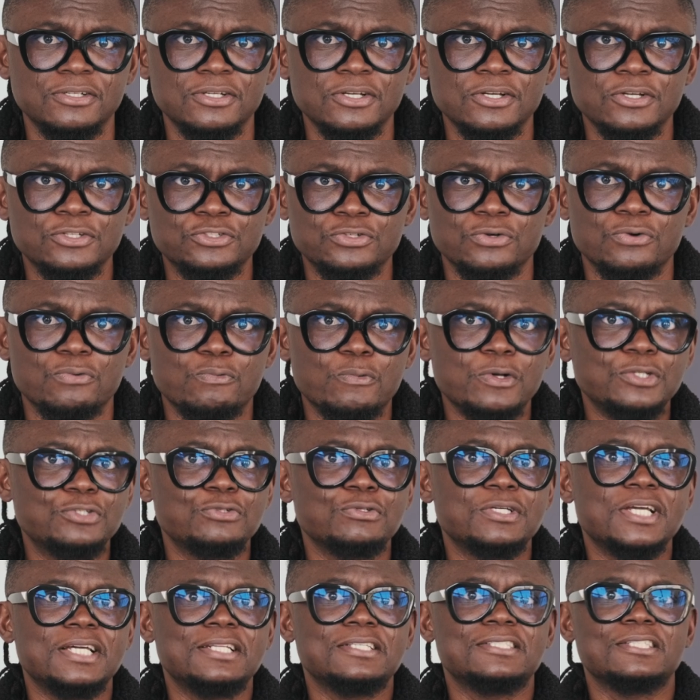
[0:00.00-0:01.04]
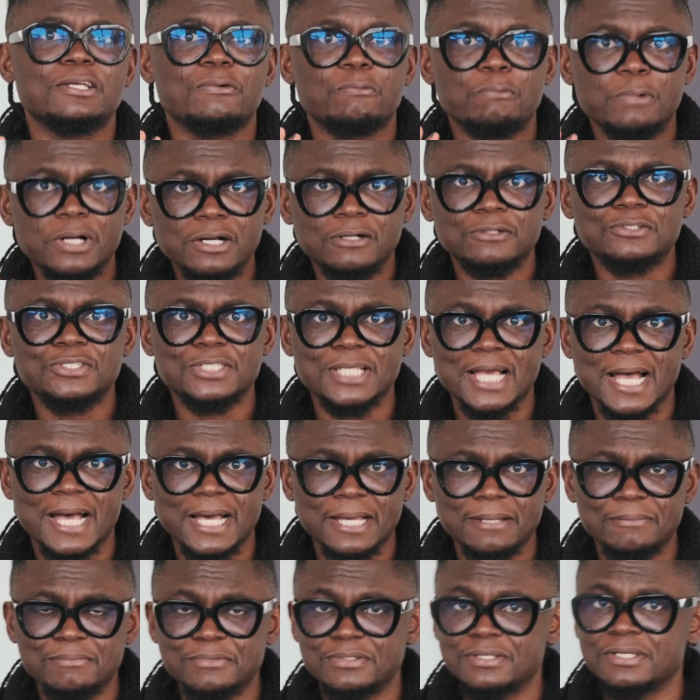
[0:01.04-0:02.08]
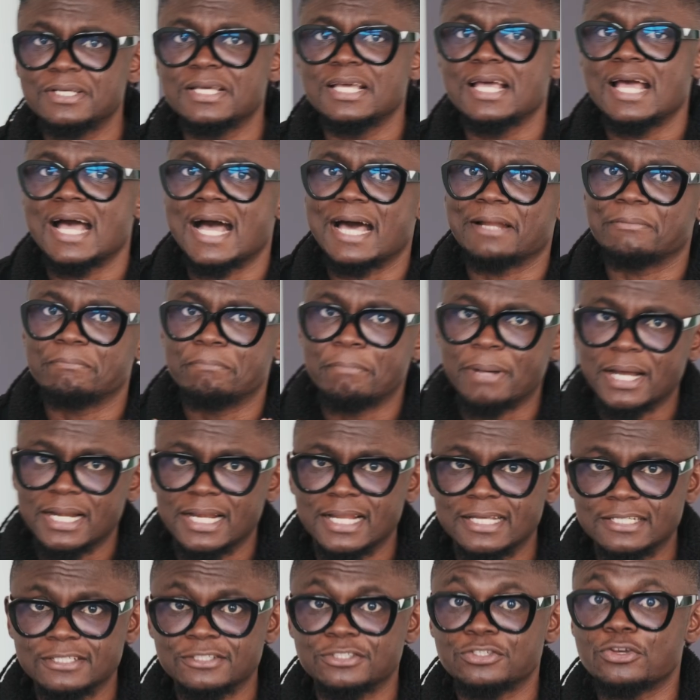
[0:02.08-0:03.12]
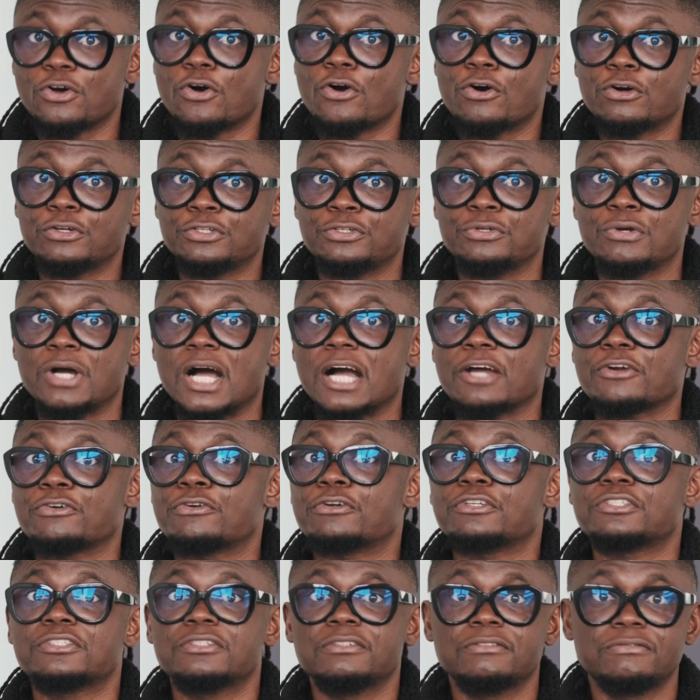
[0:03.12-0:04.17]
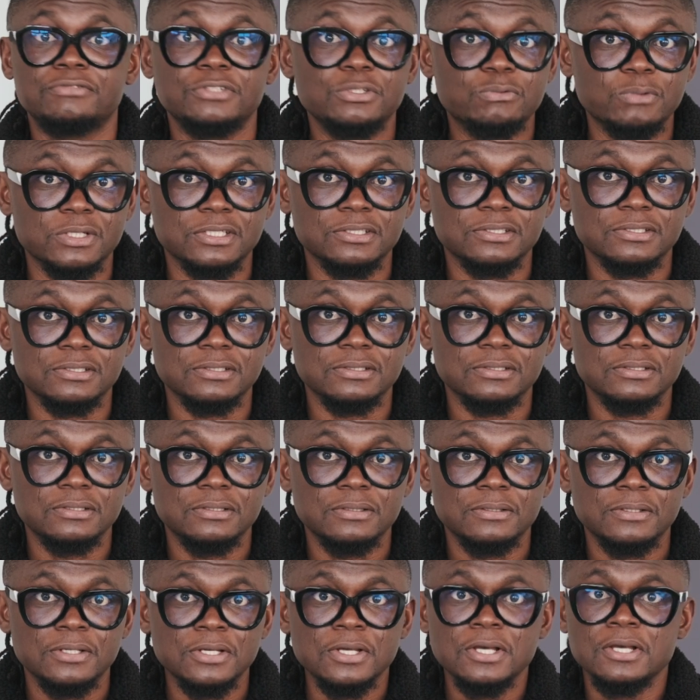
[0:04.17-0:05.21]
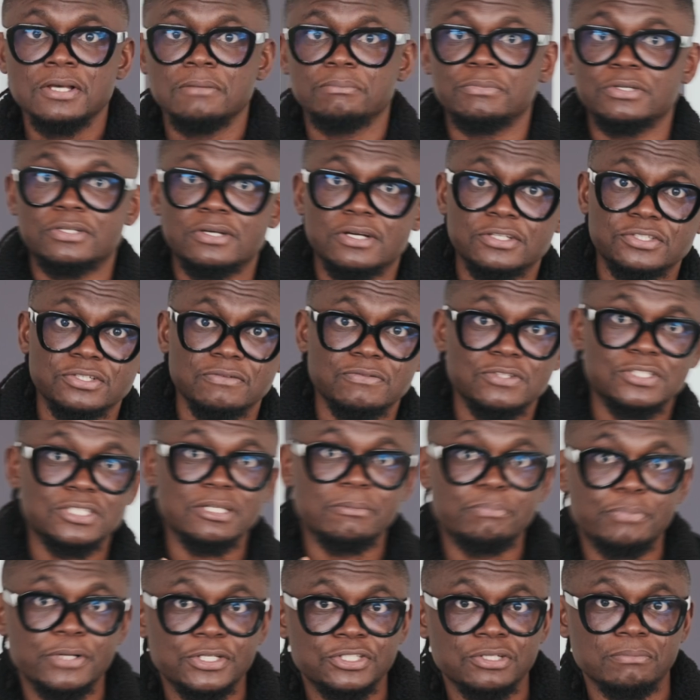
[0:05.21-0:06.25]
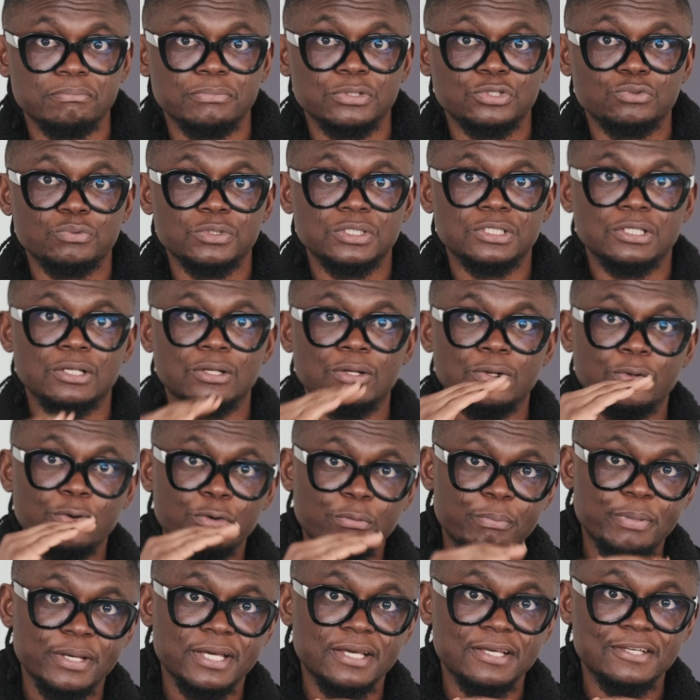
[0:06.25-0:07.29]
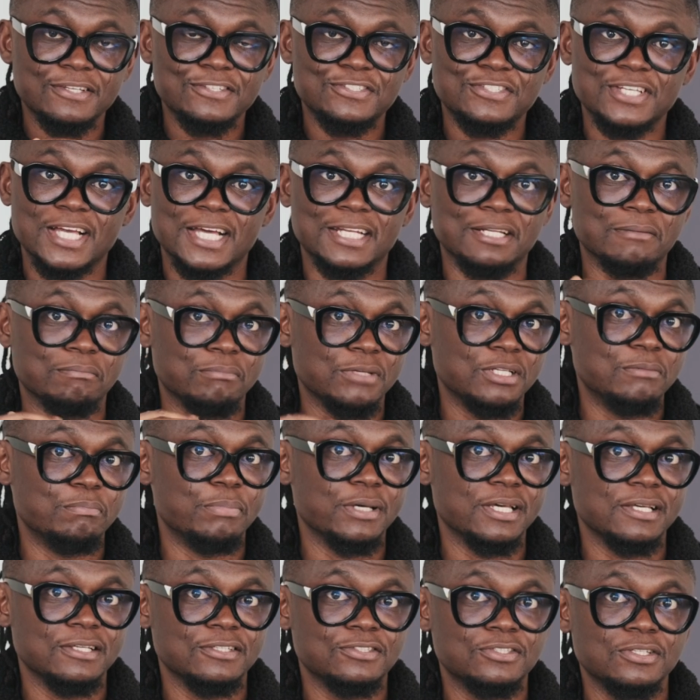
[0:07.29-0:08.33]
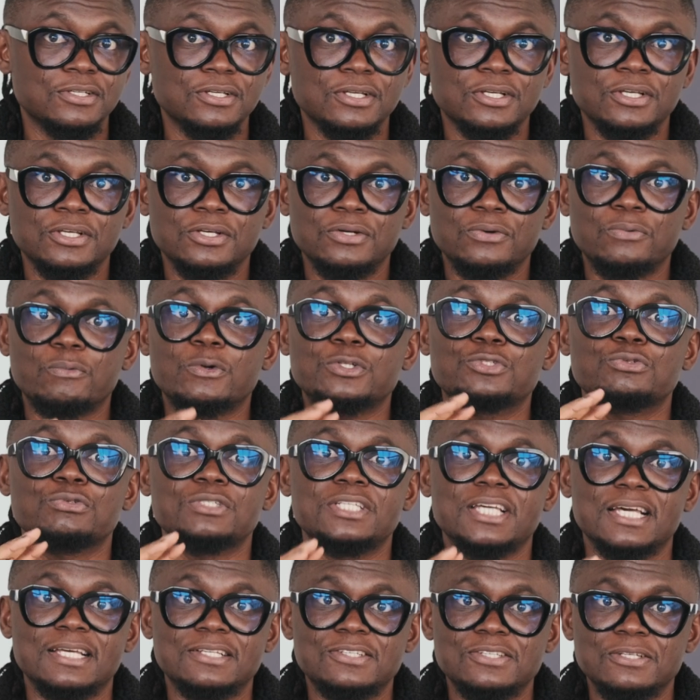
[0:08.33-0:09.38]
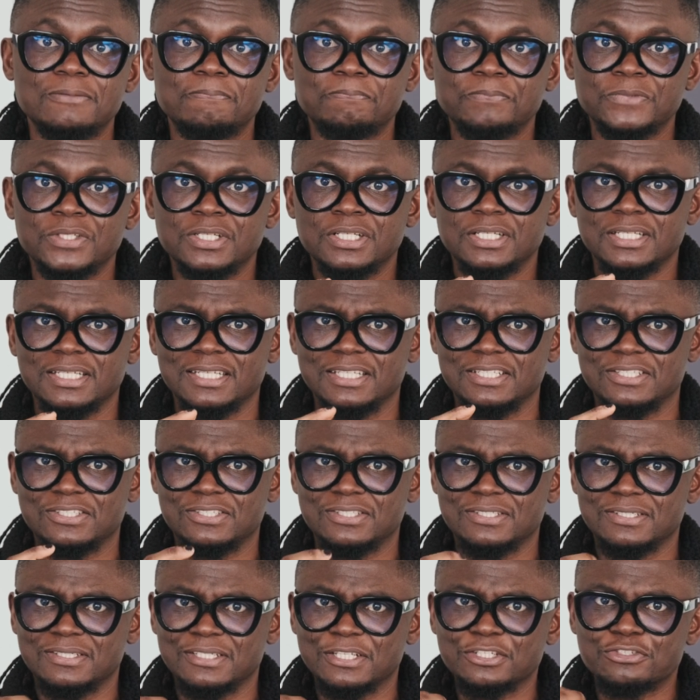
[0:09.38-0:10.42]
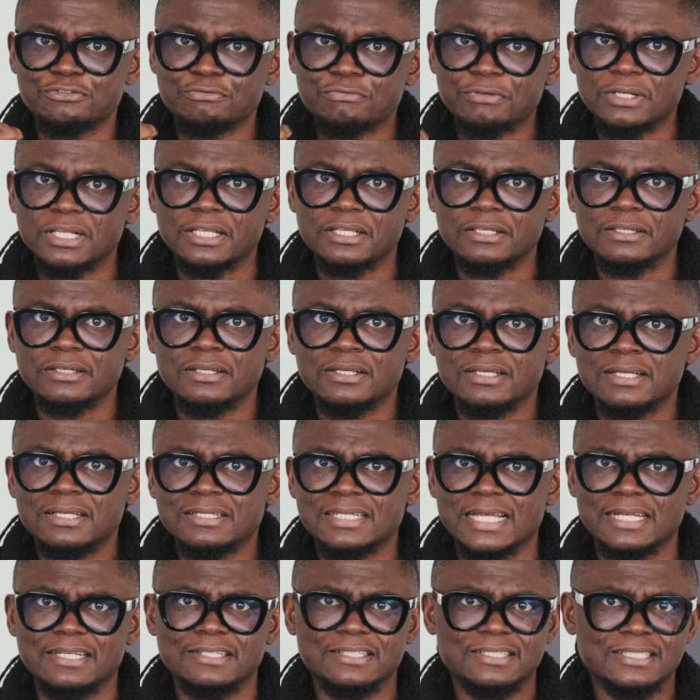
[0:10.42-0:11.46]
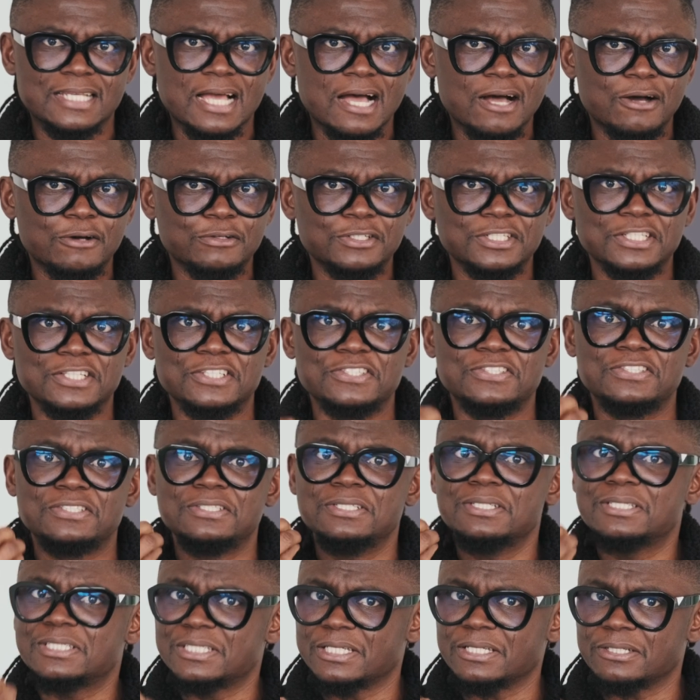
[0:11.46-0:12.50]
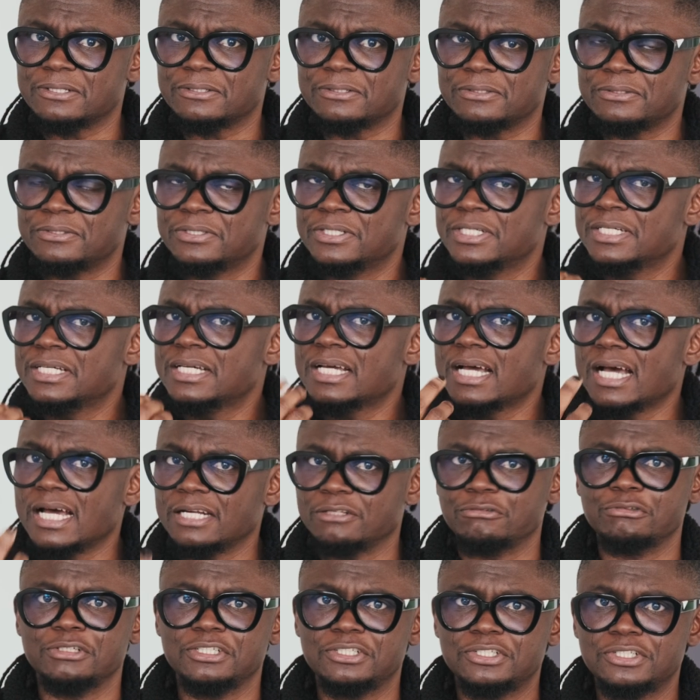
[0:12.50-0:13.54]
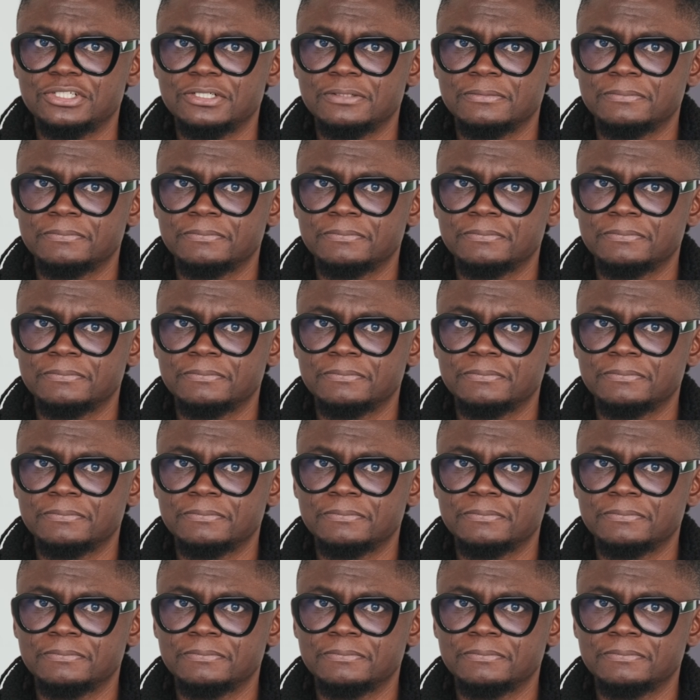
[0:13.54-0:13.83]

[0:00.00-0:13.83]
So what you get is a well-timed and balanced audio across frequencies. Because of the separation between the low bass and the mid bass, what you get is this feeling that the sound is detailed and rich.